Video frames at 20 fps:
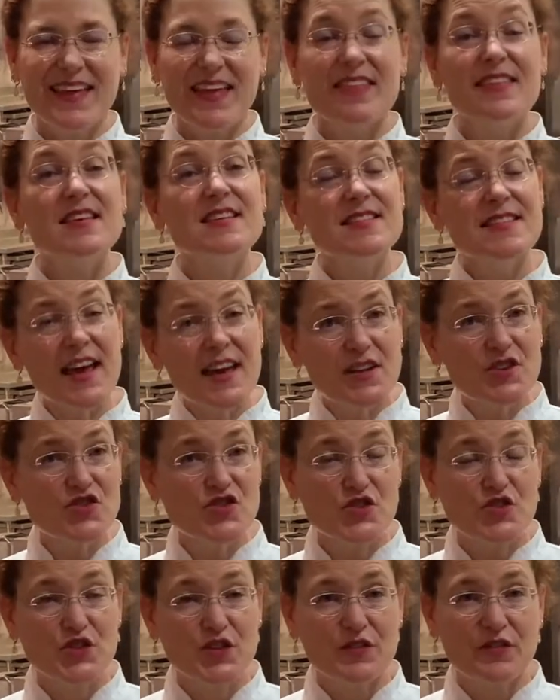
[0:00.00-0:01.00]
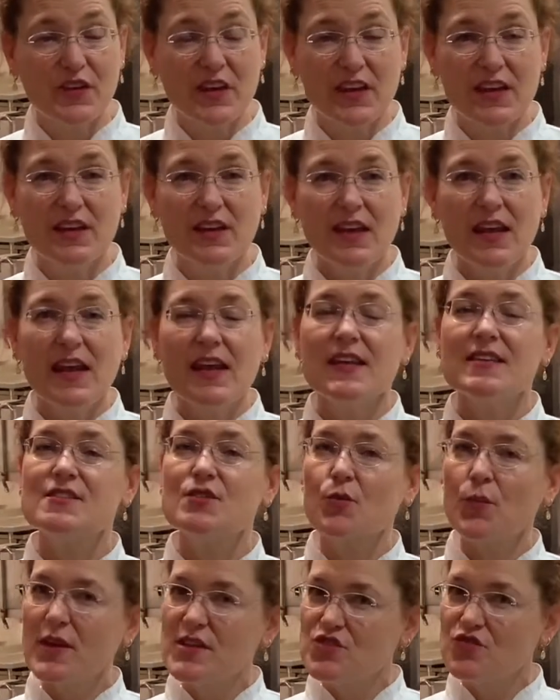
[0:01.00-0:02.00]
The second certificate is the
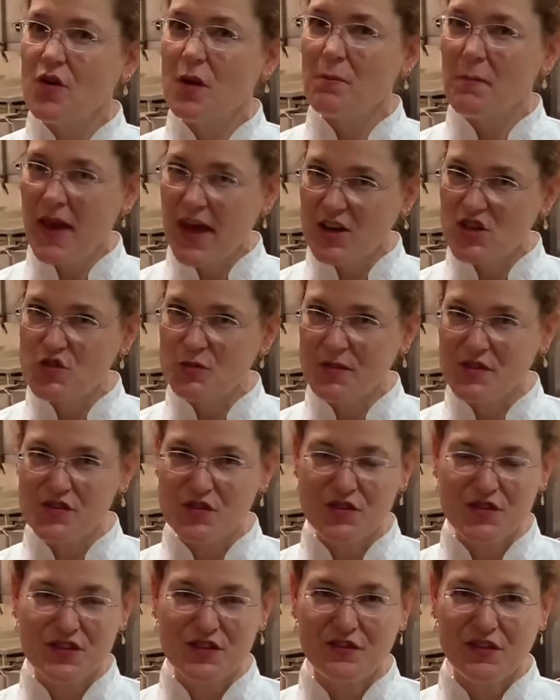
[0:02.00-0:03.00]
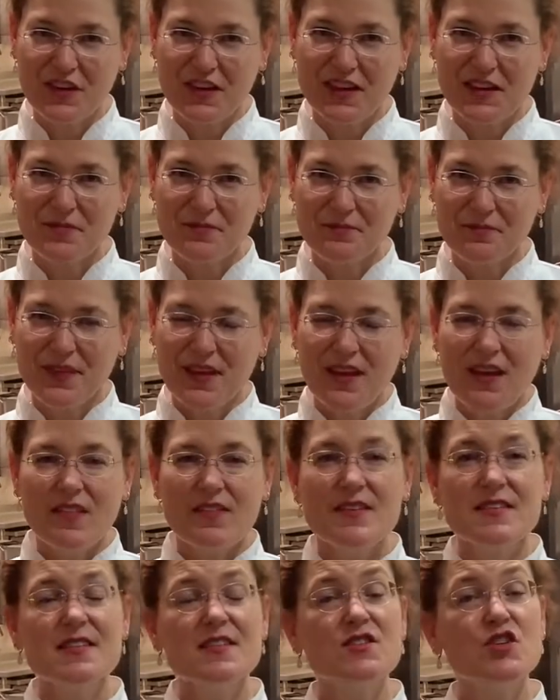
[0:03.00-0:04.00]
Restaurant Management Certificate.
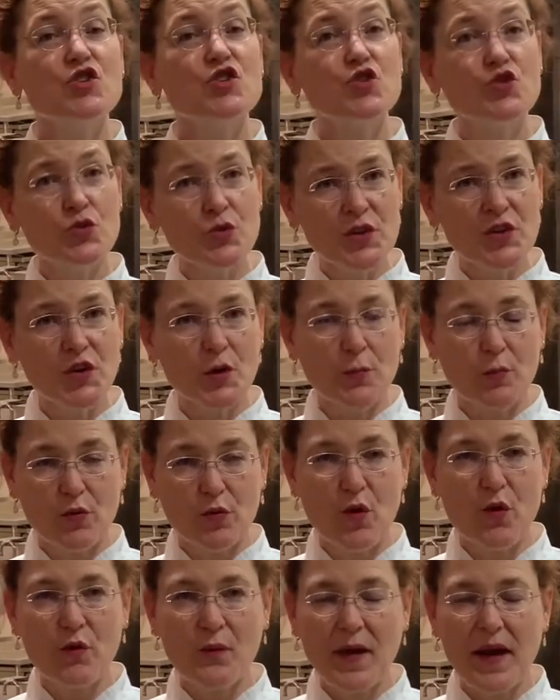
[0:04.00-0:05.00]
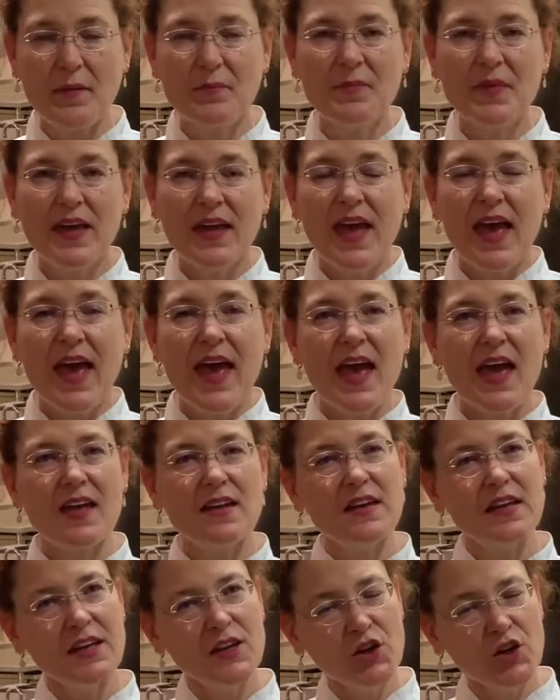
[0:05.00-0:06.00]
This is a 2-year program, and
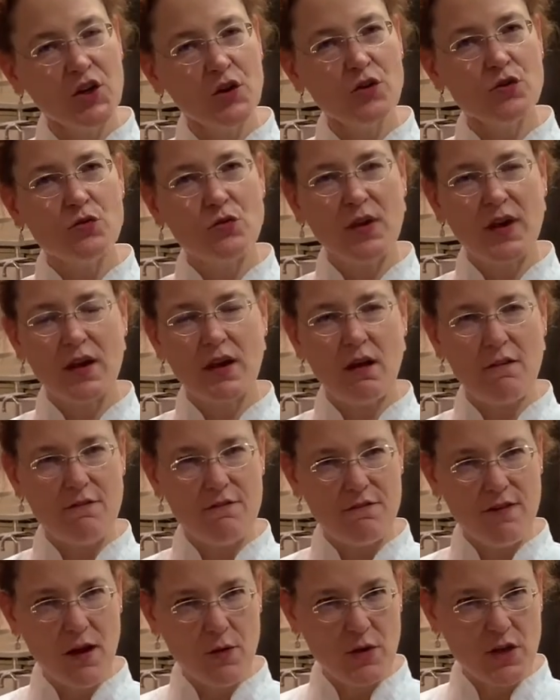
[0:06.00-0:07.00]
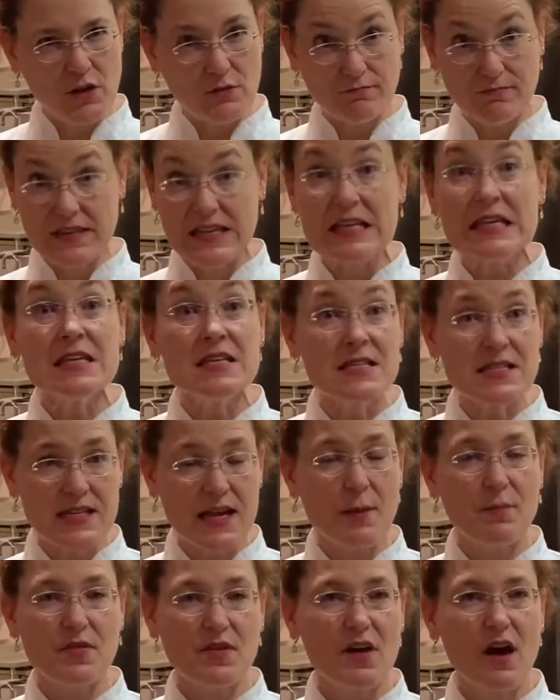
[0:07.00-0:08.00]
here you get a very
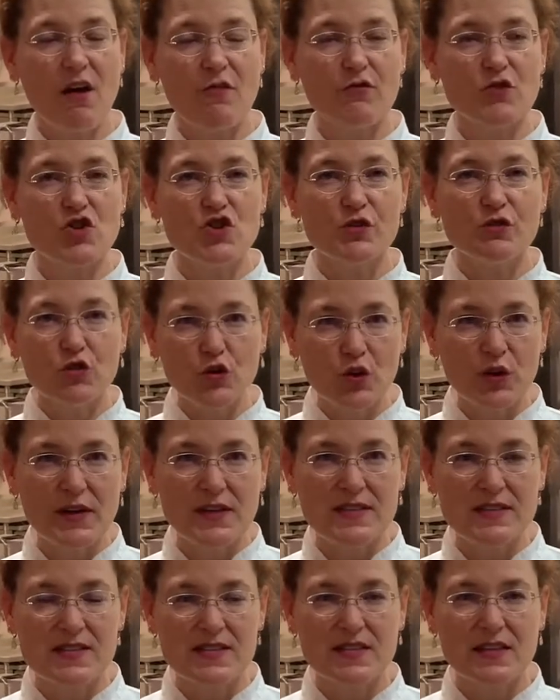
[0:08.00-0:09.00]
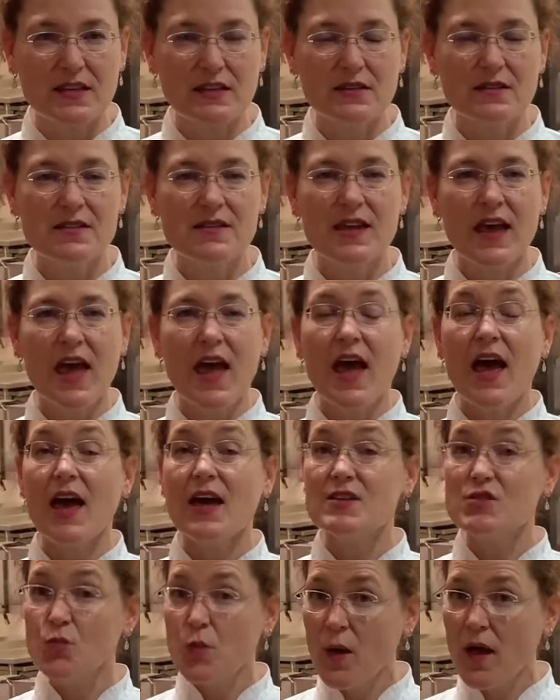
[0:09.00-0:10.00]
in-depth coverage of cooking skills,
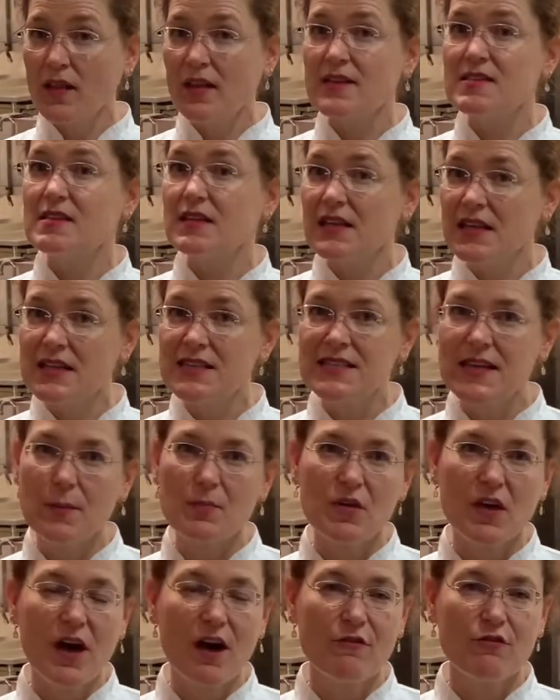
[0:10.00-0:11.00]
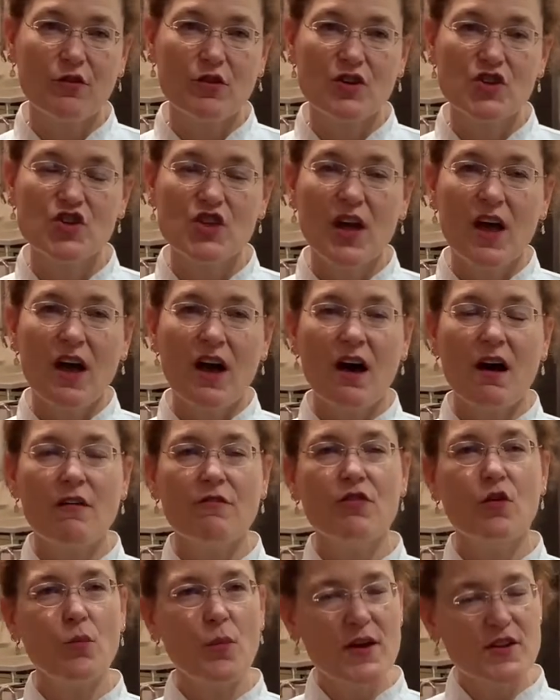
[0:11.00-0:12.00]
as well as an in-depth coverage of
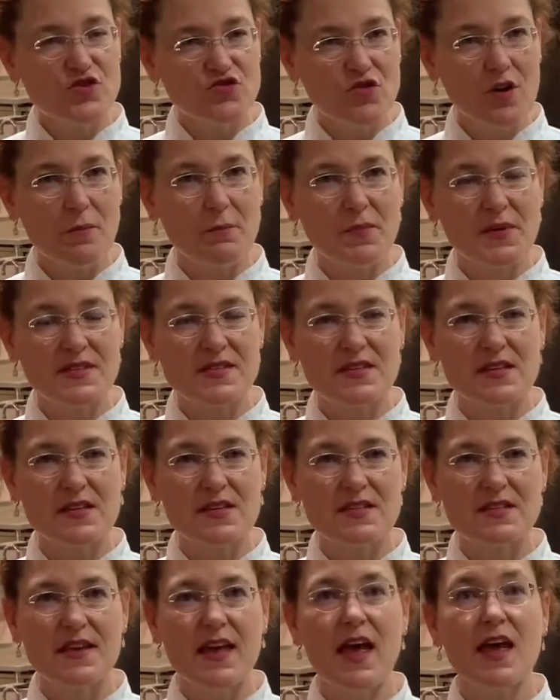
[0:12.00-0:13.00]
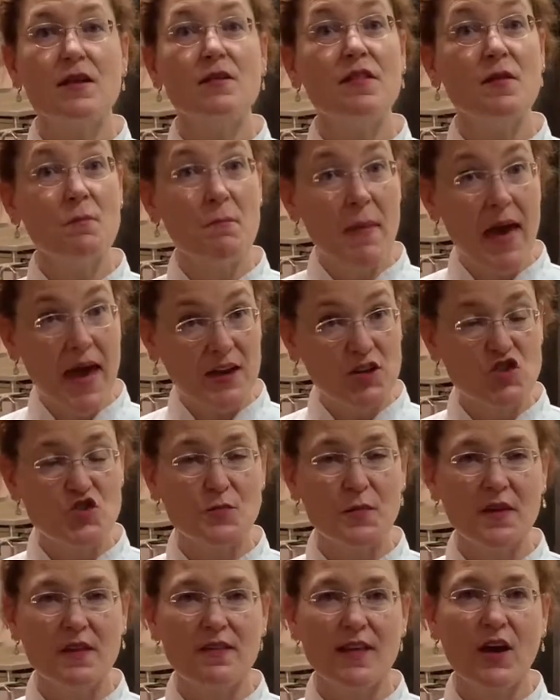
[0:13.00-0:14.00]
the restaurant business and the
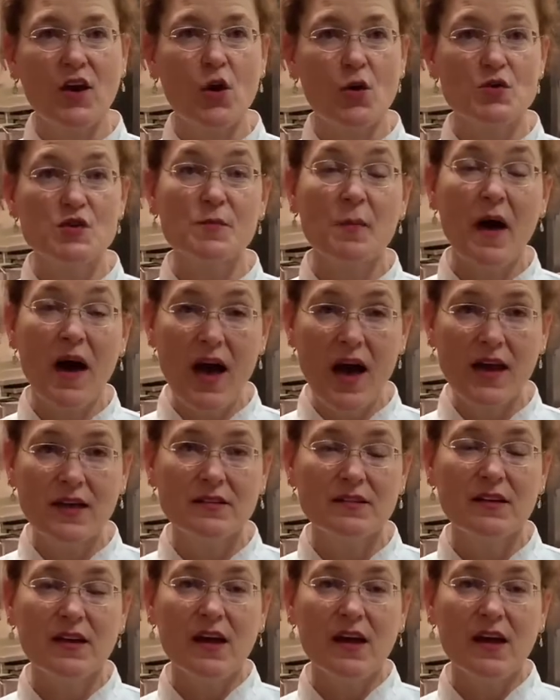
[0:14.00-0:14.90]
management that goes behind